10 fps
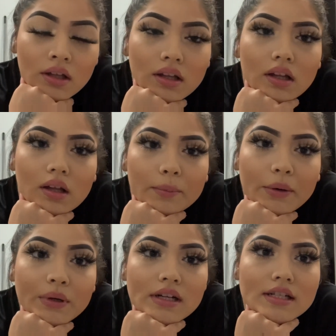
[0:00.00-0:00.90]

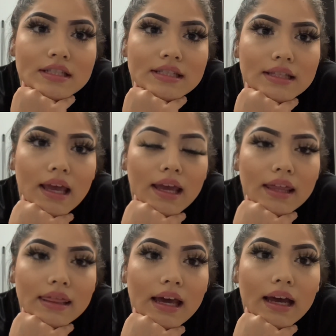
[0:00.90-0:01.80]
I wanted to
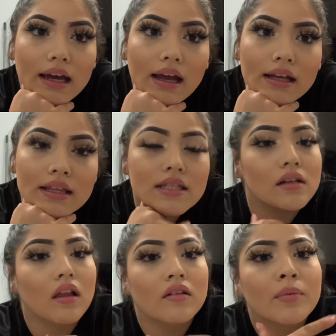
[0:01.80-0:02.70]
say that
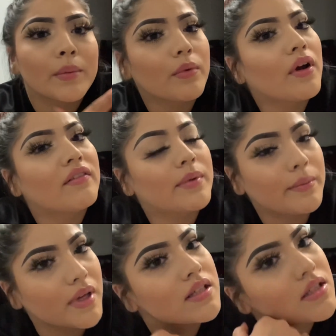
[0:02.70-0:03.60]
a lot of people have
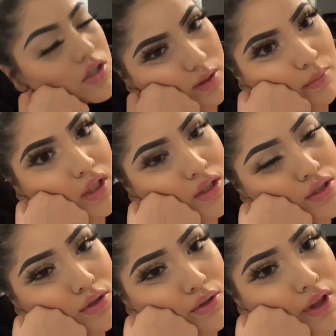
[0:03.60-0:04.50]
been messaging me
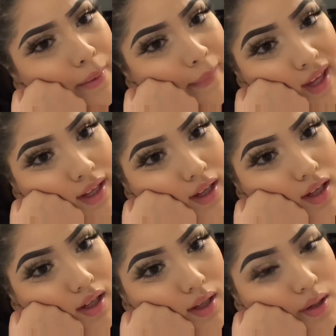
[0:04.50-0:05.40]
to do their
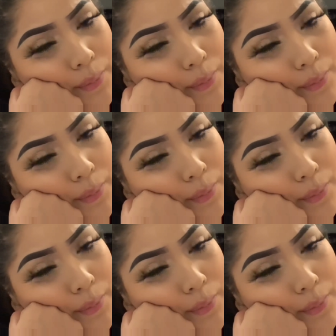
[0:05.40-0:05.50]
makeup.